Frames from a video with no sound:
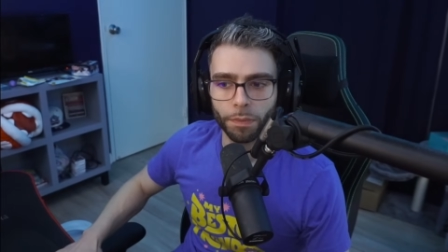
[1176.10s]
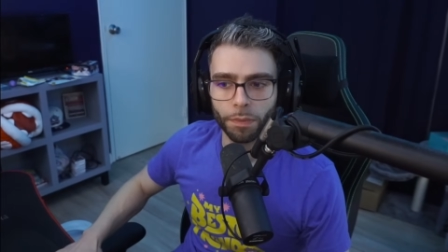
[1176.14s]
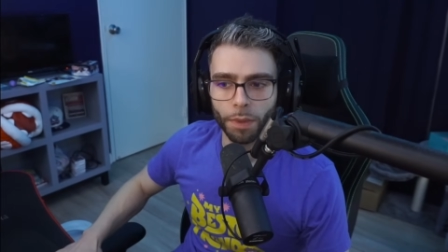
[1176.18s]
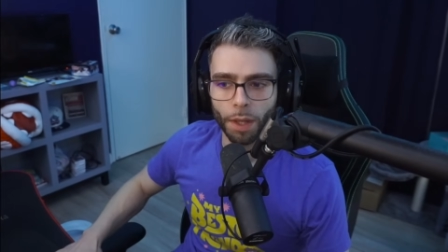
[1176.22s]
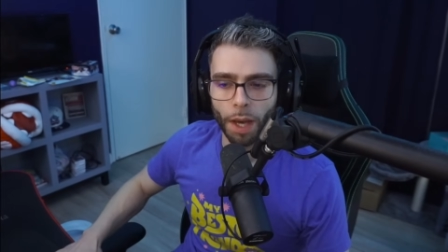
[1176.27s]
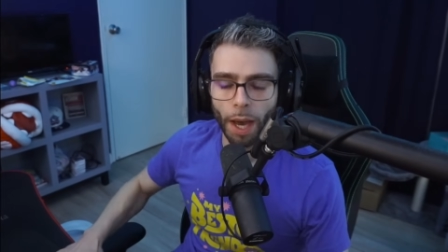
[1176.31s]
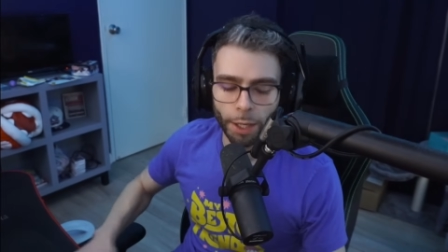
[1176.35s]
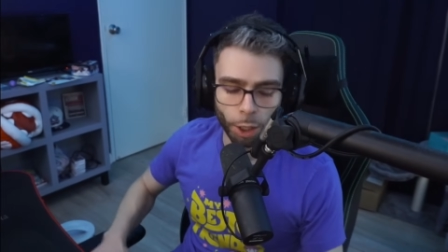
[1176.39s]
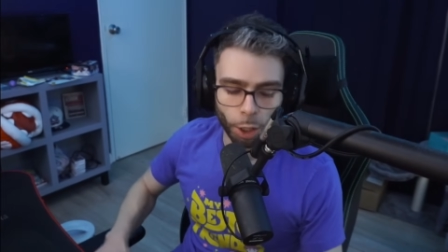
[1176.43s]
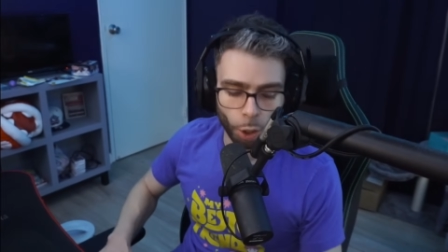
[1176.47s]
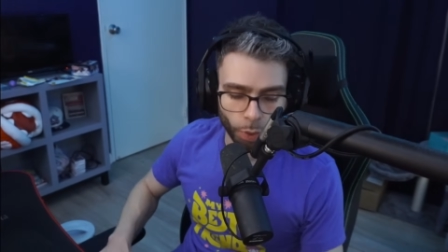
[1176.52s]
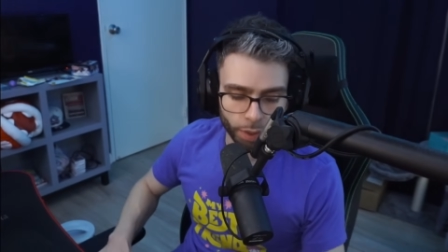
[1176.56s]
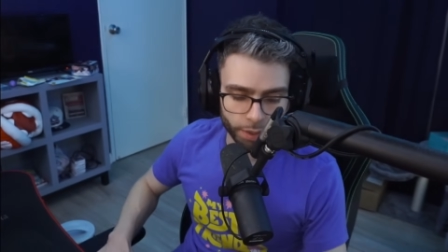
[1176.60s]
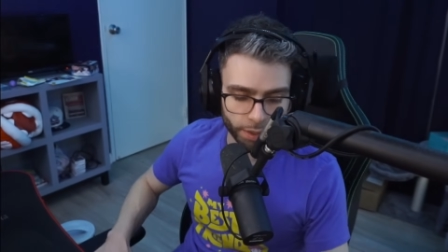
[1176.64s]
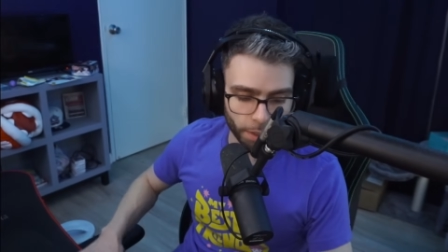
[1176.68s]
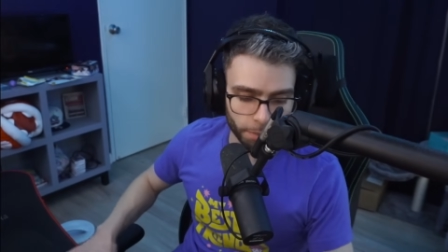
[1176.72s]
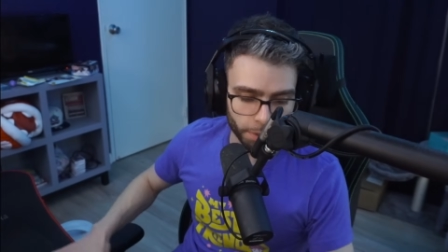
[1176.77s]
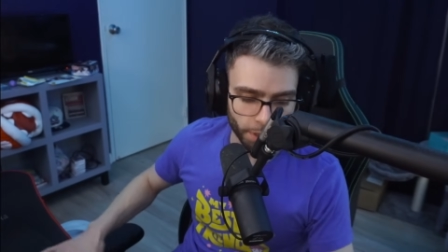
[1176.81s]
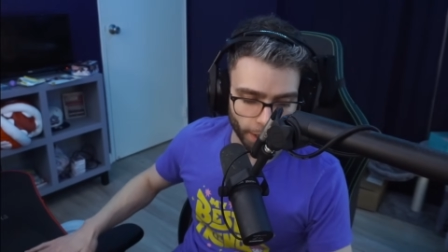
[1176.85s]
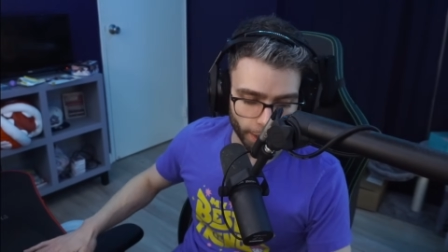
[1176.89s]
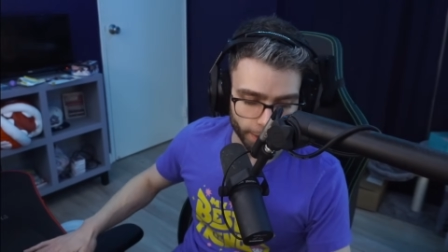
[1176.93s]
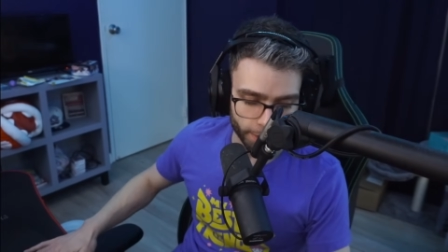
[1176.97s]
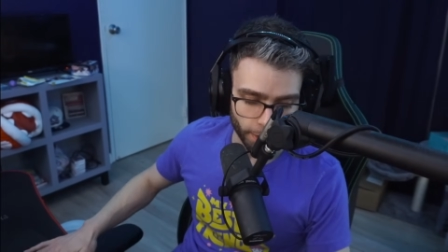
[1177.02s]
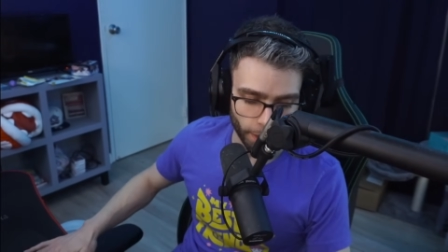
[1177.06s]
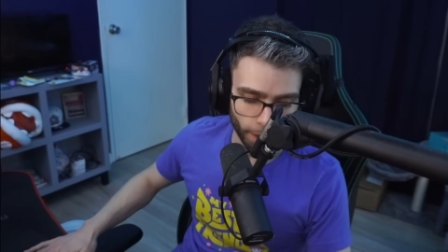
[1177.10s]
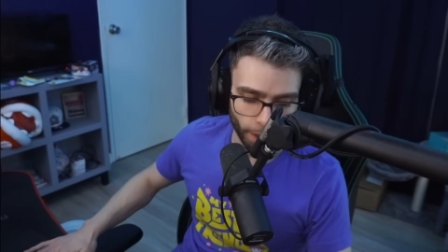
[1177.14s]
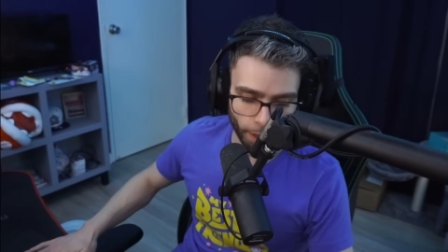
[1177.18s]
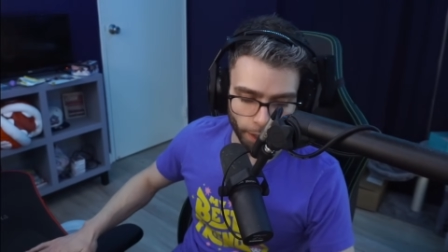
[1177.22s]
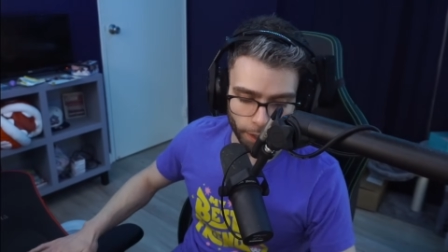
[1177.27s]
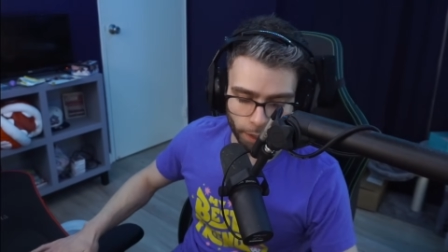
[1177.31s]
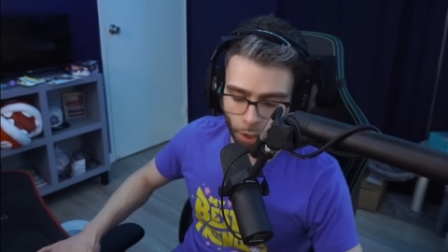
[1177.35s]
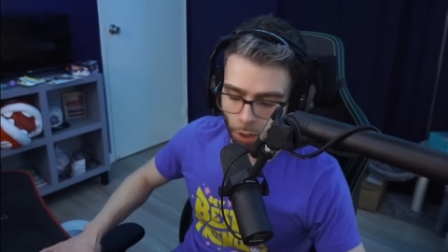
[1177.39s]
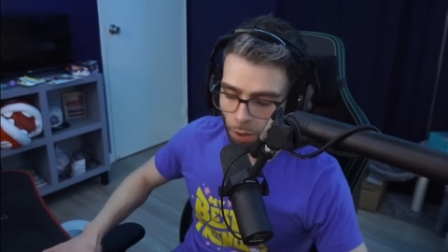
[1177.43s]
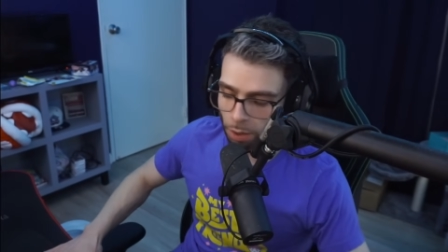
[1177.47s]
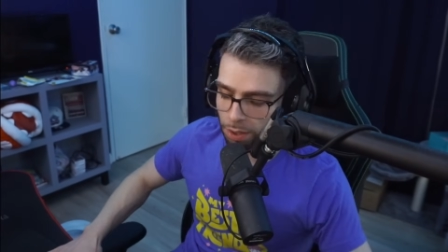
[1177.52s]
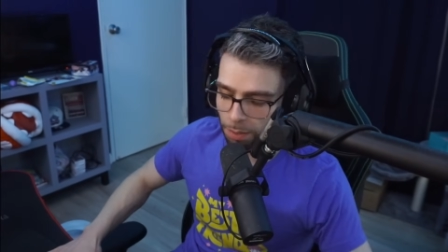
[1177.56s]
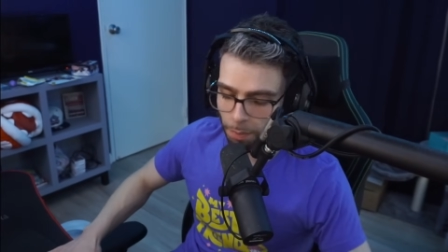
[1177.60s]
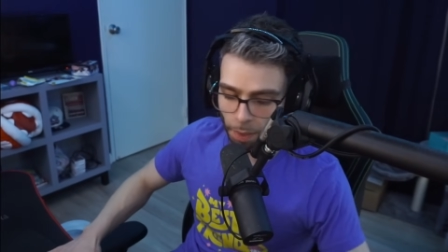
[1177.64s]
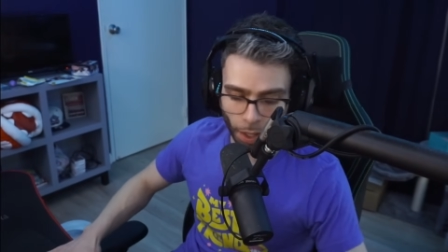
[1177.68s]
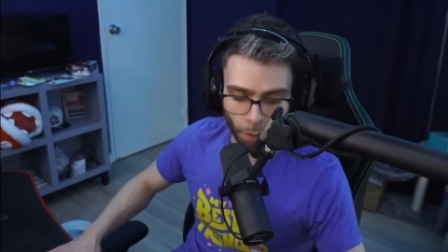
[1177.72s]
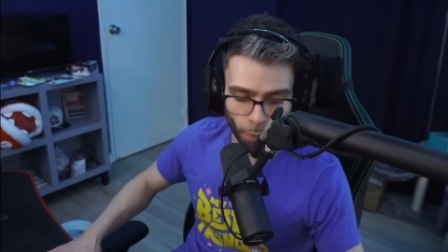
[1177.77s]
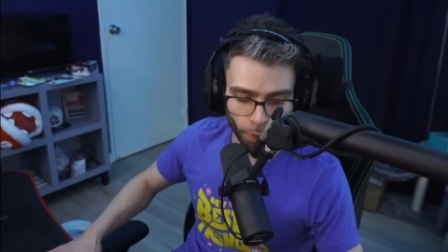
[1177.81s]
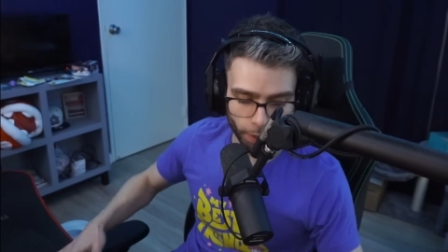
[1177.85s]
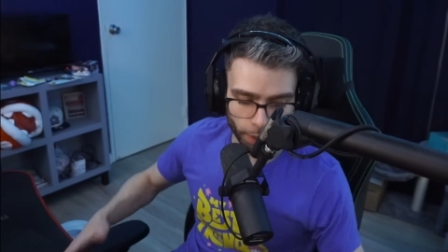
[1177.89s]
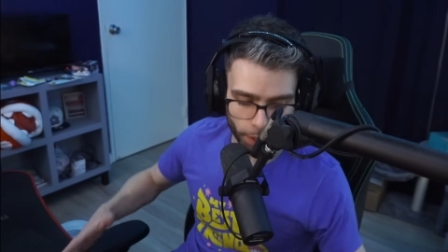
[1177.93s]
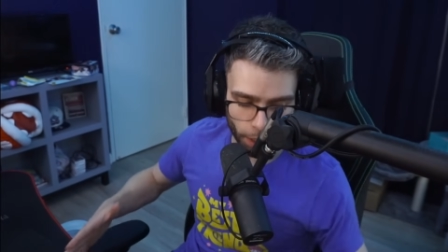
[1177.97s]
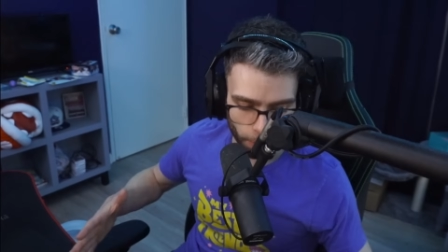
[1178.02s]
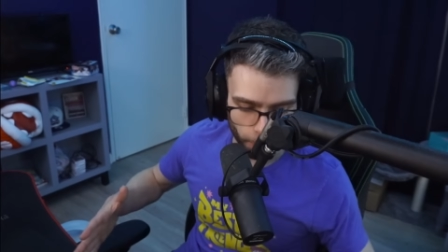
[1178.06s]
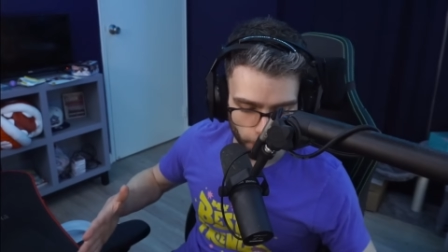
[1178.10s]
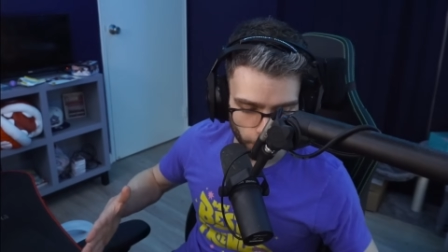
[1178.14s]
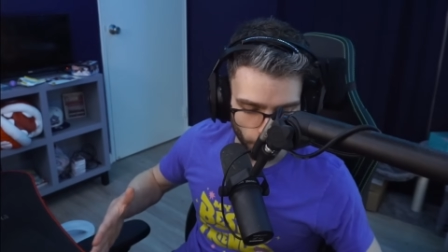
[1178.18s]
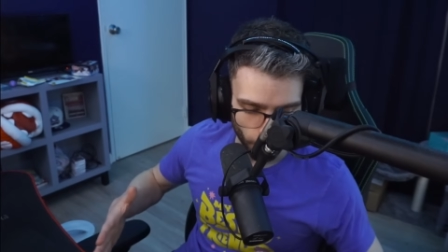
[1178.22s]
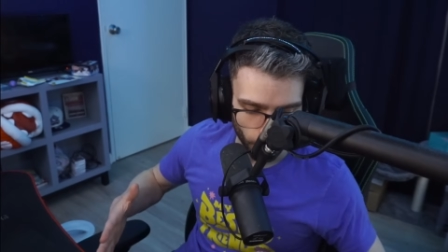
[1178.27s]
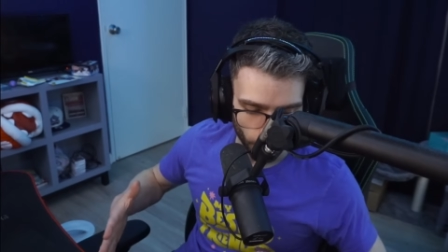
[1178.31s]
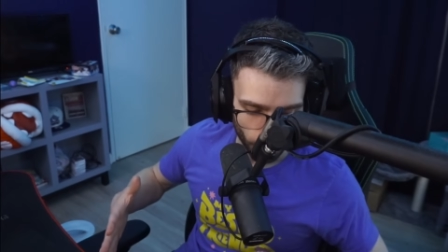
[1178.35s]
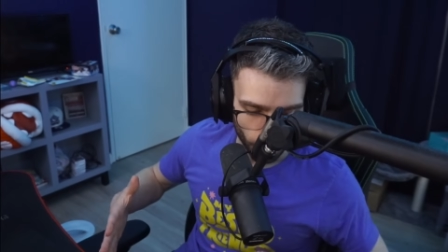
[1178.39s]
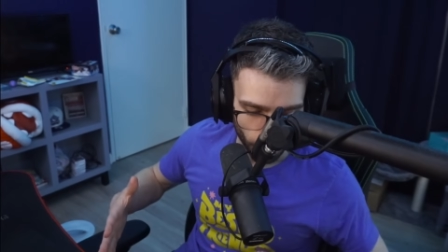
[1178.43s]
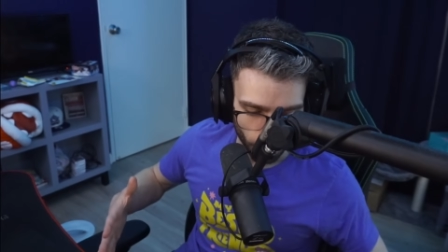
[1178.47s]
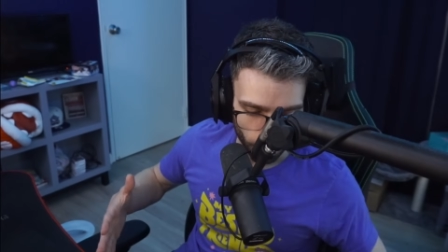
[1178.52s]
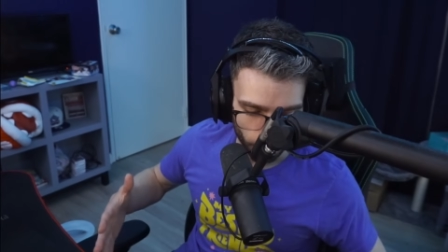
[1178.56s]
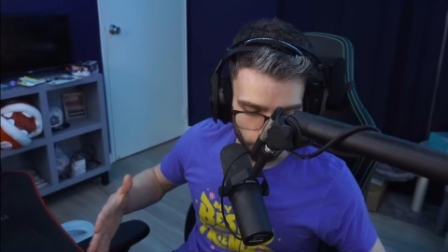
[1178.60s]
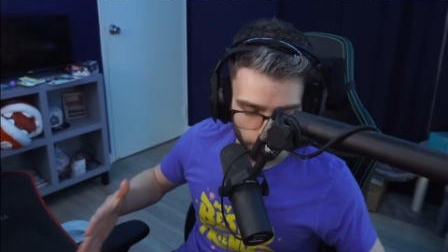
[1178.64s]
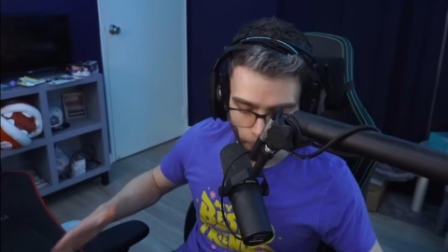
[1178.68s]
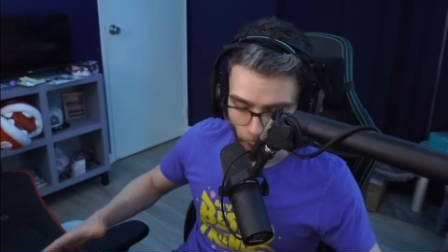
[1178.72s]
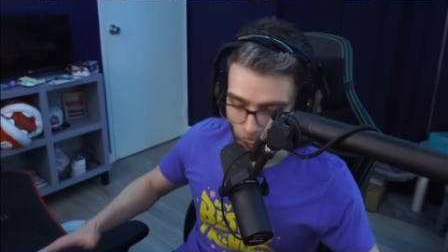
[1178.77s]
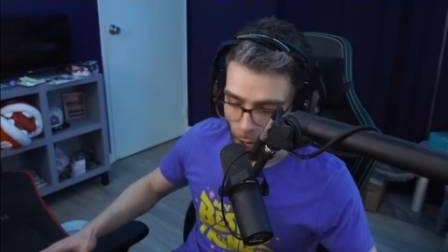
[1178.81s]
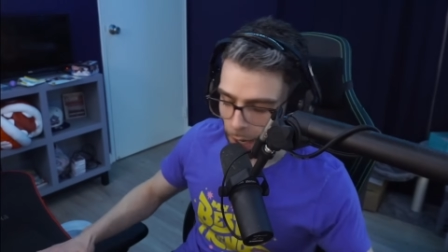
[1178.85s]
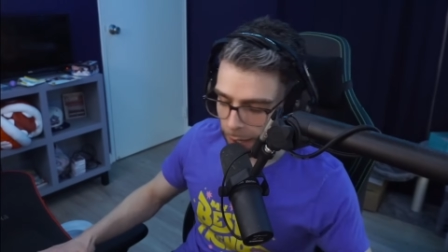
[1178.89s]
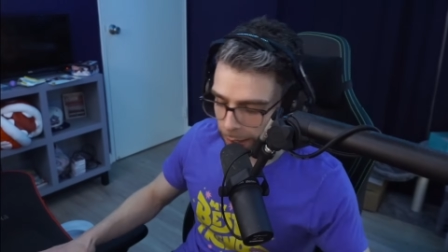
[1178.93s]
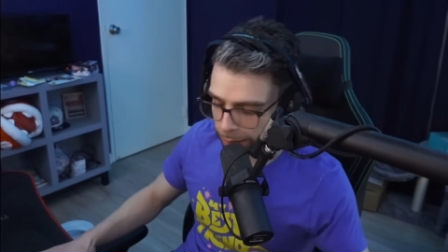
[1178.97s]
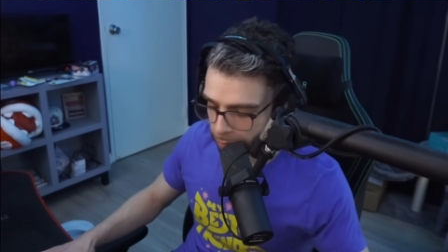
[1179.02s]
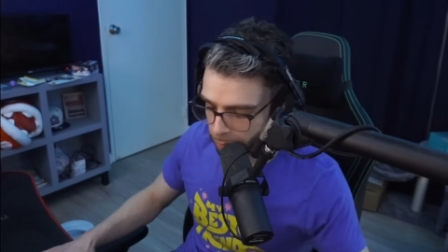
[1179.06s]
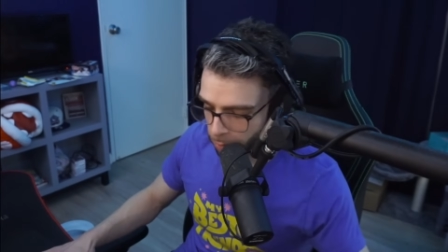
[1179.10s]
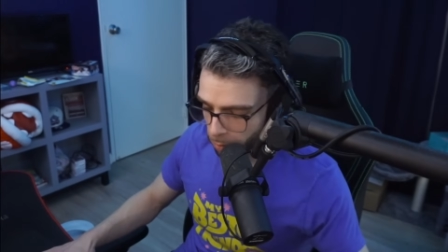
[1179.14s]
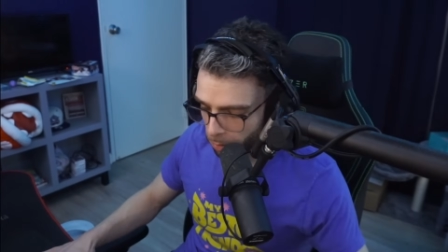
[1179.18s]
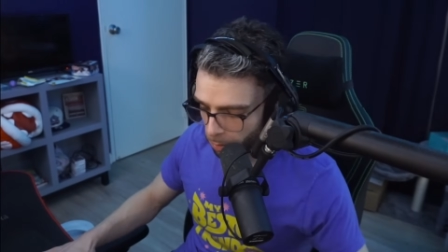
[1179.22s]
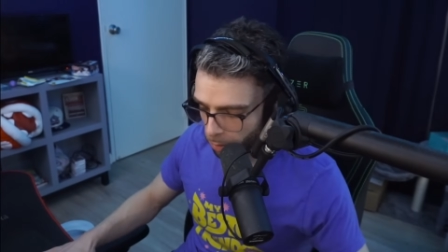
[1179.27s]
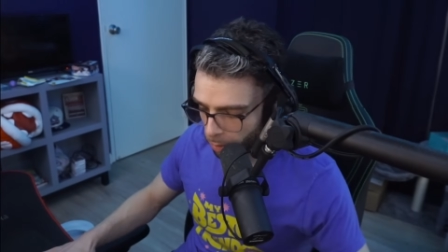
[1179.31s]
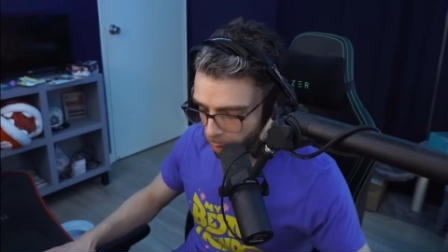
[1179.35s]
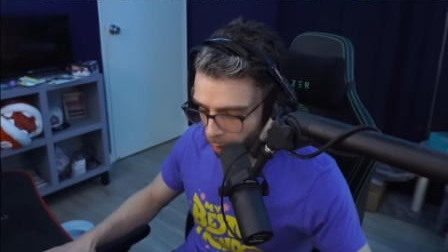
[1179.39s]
I know it seems like it's a, you know something I want to keep in mind,